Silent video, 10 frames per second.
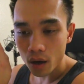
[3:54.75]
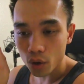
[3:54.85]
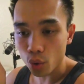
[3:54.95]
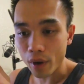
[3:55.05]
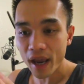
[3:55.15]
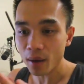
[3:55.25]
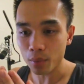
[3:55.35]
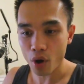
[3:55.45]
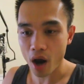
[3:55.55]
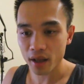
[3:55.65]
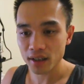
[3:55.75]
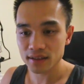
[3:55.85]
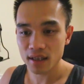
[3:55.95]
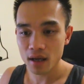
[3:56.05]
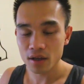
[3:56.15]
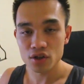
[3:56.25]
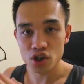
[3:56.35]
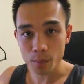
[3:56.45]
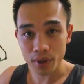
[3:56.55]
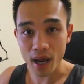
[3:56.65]
create products
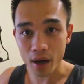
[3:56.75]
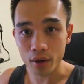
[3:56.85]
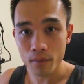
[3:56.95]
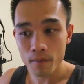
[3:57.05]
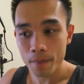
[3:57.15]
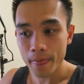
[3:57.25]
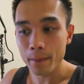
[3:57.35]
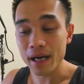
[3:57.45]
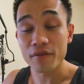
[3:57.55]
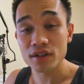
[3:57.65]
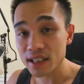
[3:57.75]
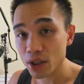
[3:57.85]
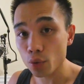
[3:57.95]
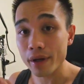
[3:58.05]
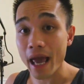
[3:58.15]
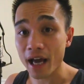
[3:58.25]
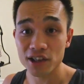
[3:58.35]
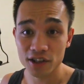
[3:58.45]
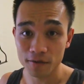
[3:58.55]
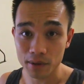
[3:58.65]
ship it out but never see the
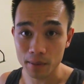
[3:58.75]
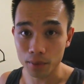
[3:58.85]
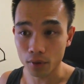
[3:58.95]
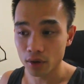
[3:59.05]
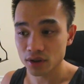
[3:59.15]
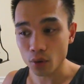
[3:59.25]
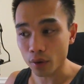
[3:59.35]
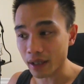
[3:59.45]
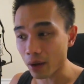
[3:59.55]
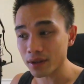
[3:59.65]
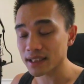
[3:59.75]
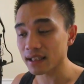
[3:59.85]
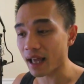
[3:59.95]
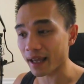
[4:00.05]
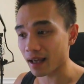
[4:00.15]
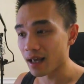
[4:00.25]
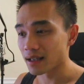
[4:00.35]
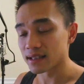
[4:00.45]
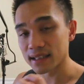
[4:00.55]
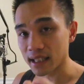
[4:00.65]
reaction of people. So they only see like
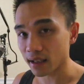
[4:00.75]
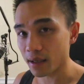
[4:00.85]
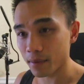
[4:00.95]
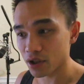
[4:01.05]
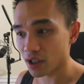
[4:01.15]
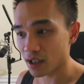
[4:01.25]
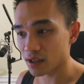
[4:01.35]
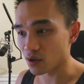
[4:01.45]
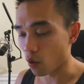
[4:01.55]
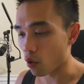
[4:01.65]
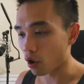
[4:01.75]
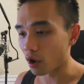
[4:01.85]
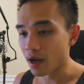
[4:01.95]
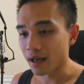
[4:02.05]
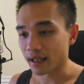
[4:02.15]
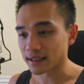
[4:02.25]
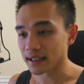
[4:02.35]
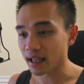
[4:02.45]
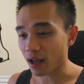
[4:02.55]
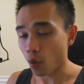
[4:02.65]
still images, or they
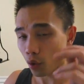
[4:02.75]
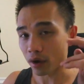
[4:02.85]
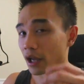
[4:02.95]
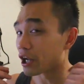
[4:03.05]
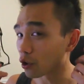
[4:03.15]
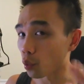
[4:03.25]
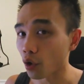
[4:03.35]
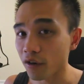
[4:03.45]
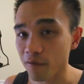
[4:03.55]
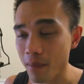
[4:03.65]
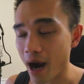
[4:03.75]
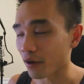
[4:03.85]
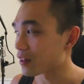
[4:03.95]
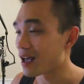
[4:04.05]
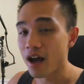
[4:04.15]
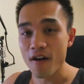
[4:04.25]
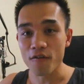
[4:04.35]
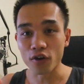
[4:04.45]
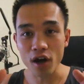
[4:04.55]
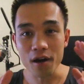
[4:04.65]
see like hear word of mouth. For an